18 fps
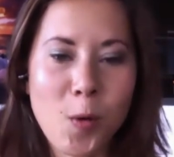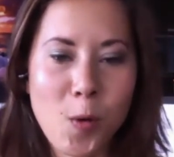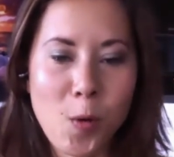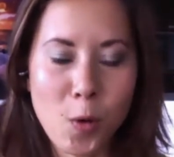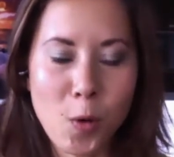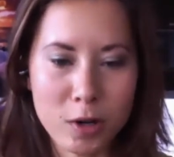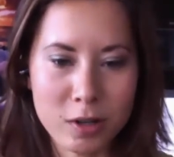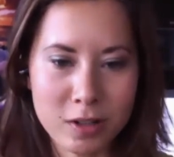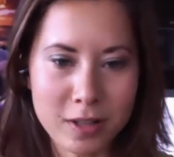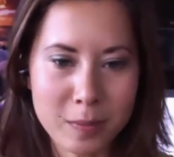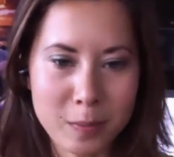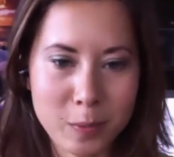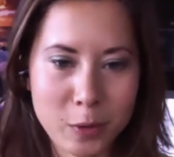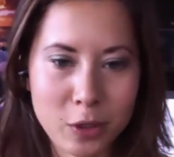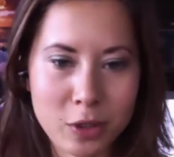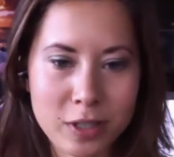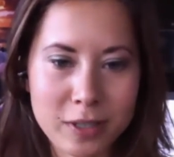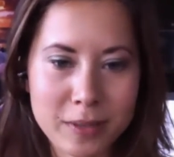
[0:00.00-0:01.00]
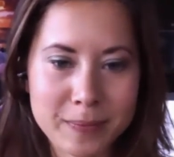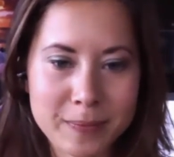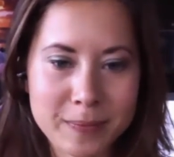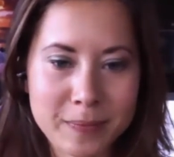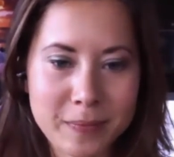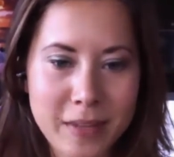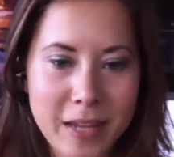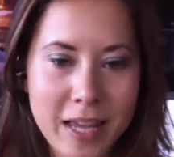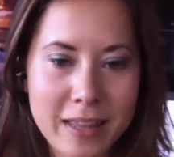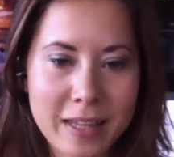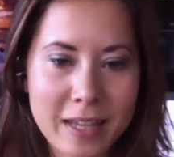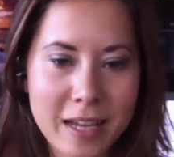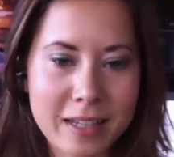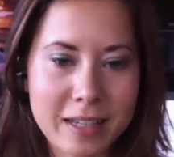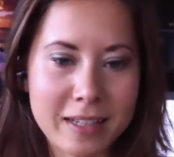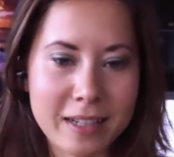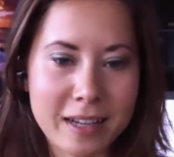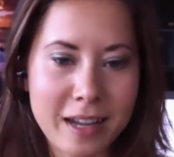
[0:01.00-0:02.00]
order the book. And
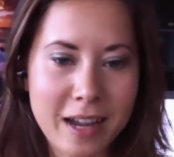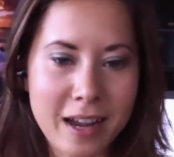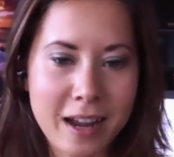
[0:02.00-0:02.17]
then